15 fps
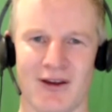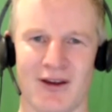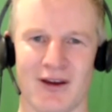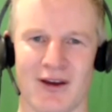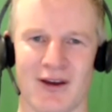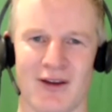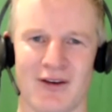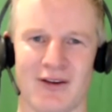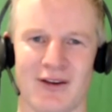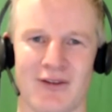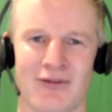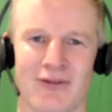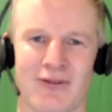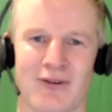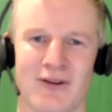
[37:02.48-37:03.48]
And
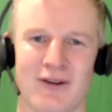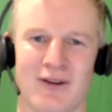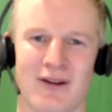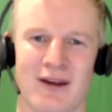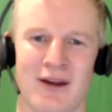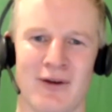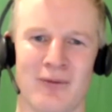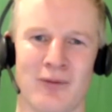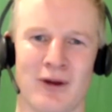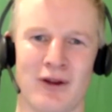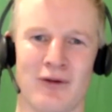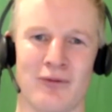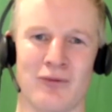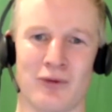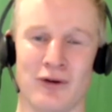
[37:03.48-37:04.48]
if and we're
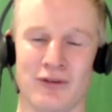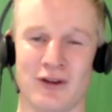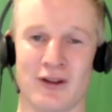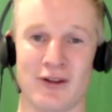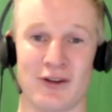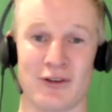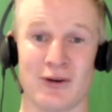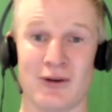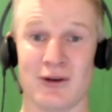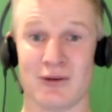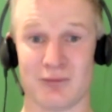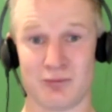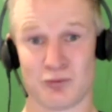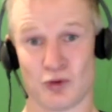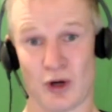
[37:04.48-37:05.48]
routinely taught, and
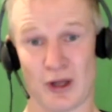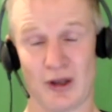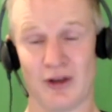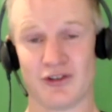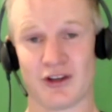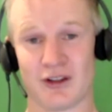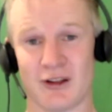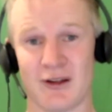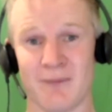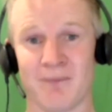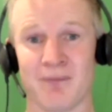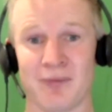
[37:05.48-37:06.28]
quite logically,